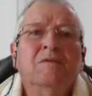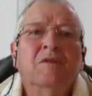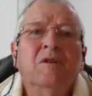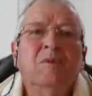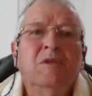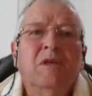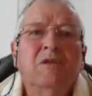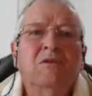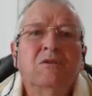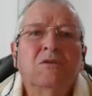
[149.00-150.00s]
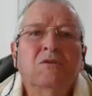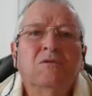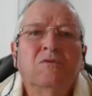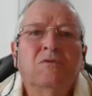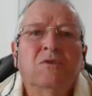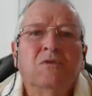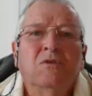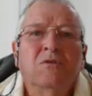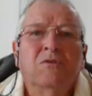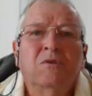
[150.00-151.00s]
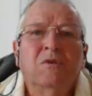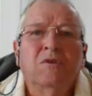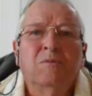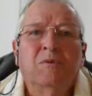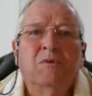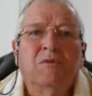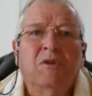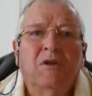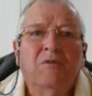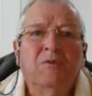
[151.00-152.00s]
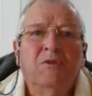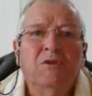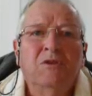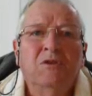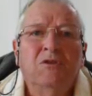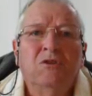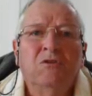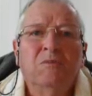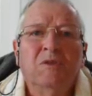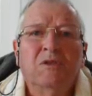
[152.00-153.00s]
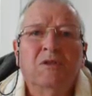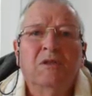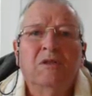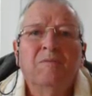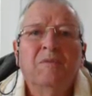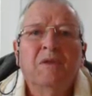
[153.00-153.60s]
In Romans 8 2, for the law of the Spirit of life, which is in Yeshua Messiah,